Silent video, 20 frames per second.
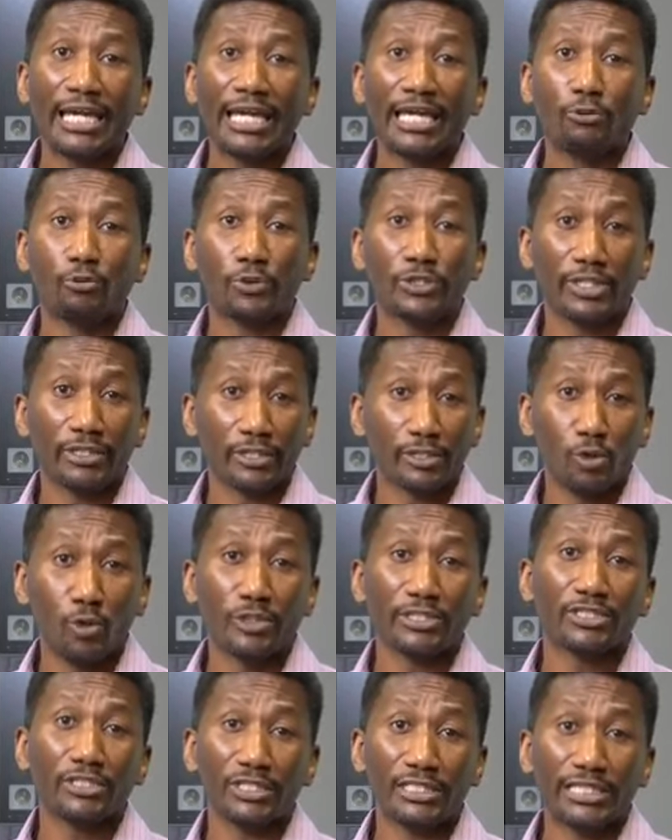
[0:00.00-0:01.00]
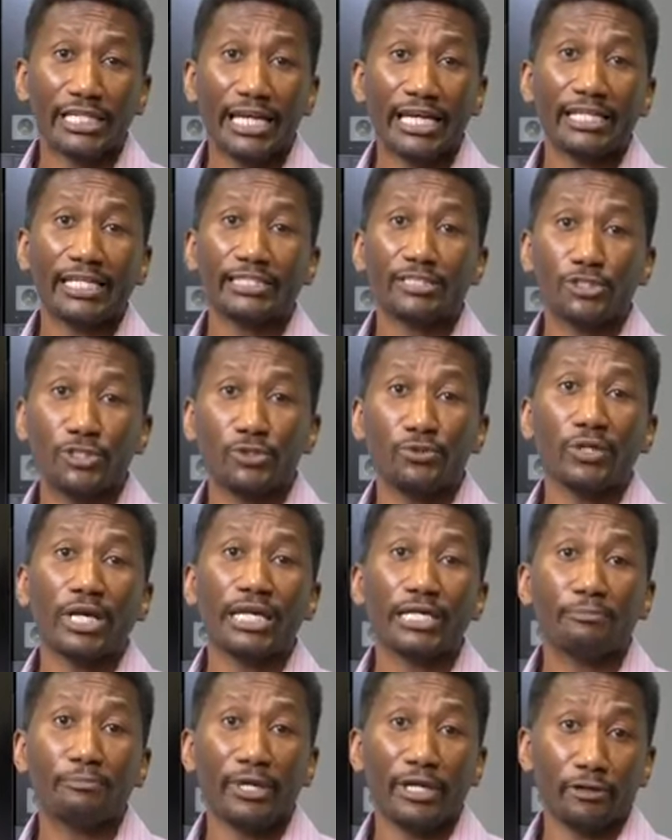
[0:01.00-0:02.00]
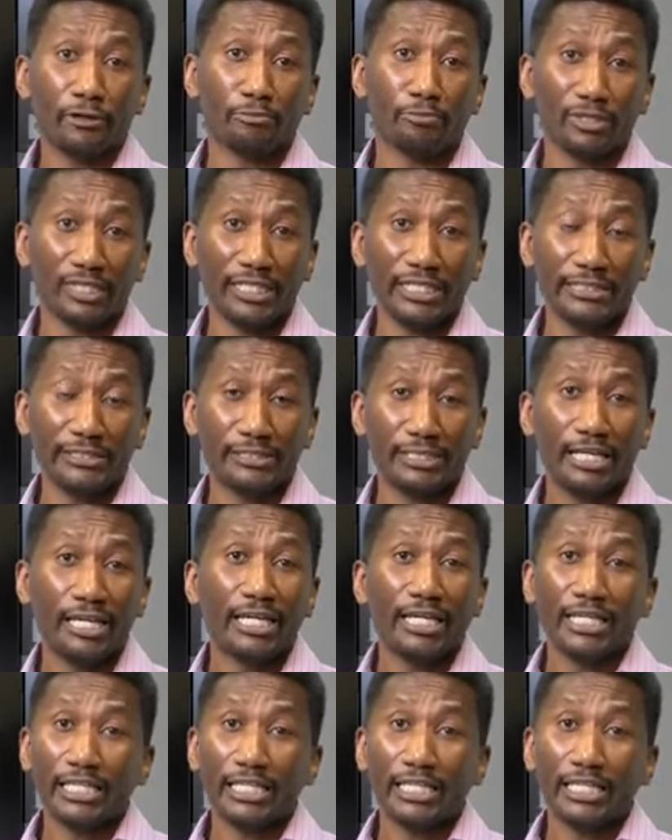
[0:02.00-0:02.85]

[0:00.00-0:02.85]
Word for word: and we are going to get to a better place.